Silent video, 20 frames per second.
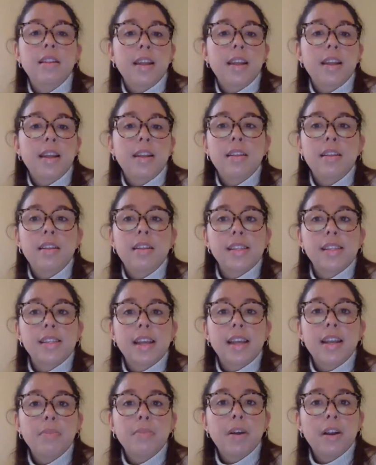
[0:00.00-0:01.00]
then the
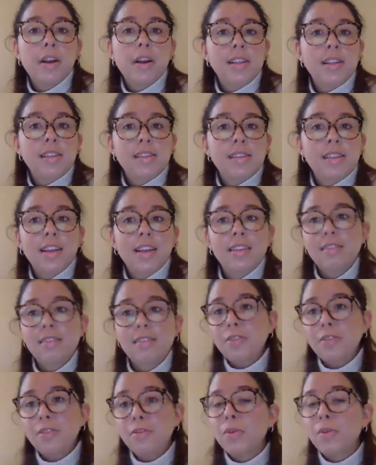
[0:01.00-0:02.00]
exciting part is,
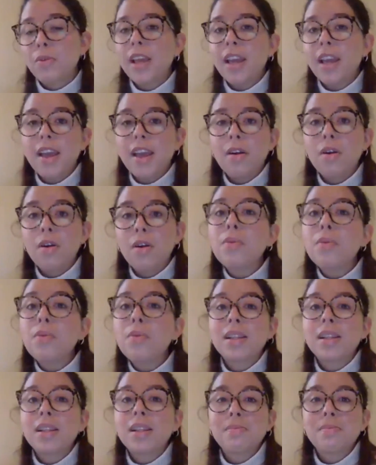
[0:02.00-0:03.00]
like, then you want to
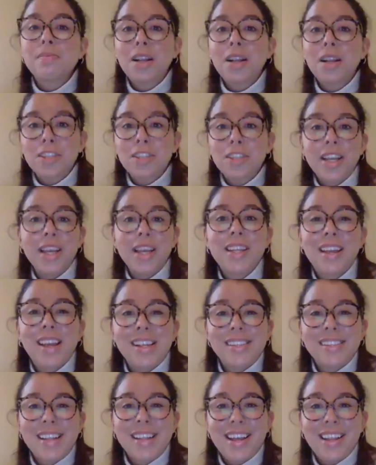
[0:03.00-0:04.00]
own as much
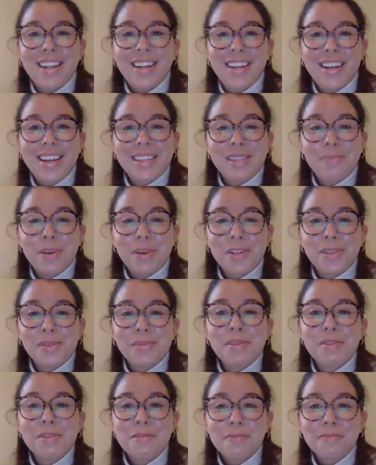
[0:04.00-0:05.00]
equity as
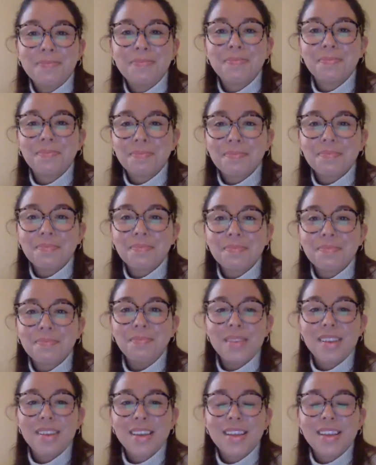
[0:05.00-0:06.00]
possible.
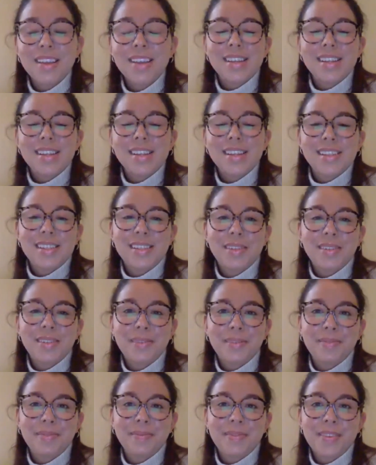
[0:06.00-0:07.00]
So,
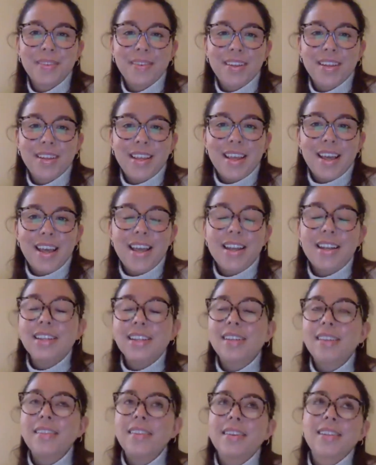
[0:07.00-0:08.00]
yeah. And
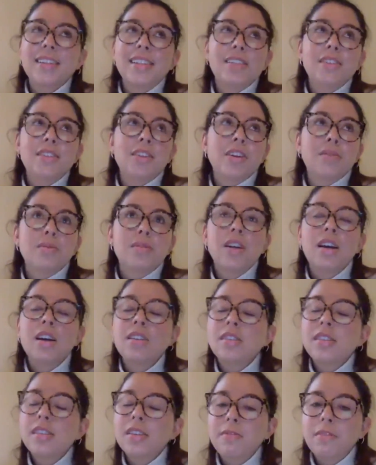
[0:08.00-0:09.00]
there's,
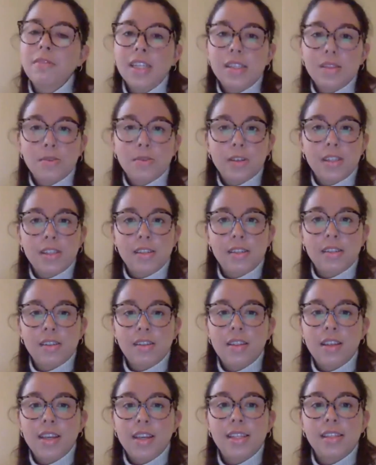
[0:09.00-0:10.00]
tons of resources
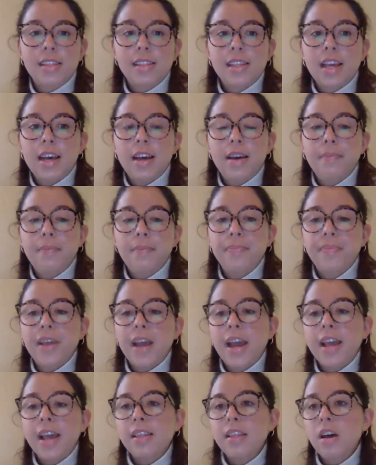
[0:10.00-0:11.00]
on this.
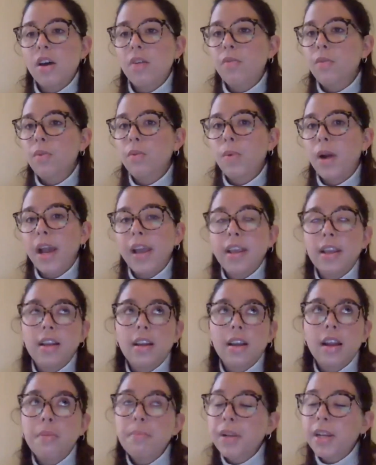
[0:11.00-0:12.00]
I love Y
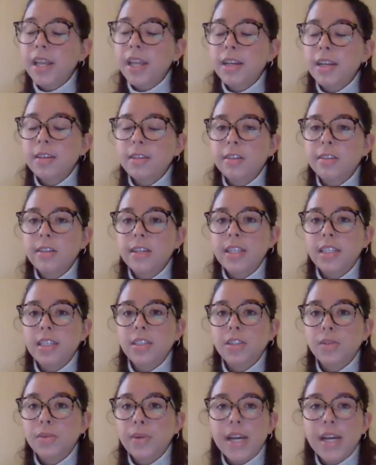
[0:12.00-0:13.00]
Combinator in
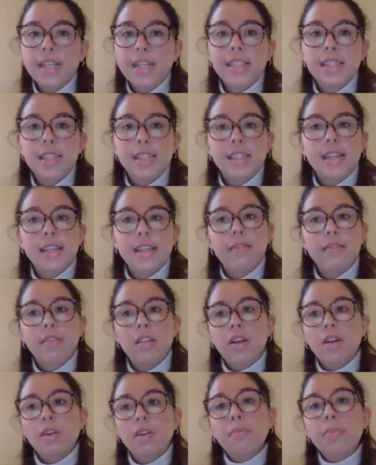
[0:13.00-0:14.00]
US. They have a
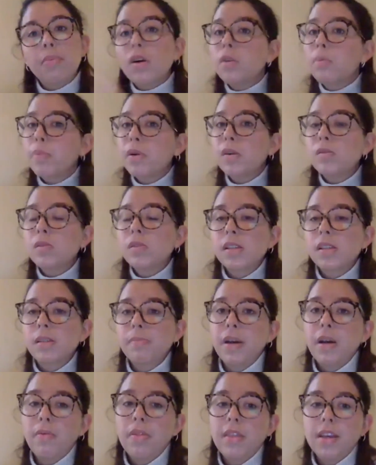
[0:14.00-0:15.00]
lot of blog posts
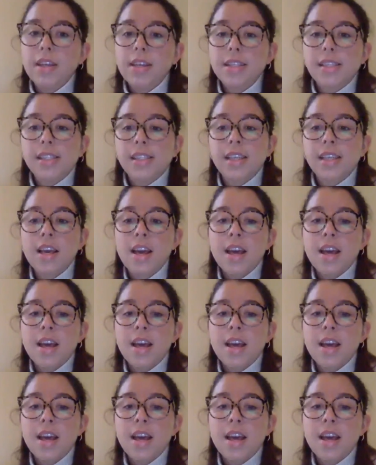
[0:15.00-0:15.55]
about this.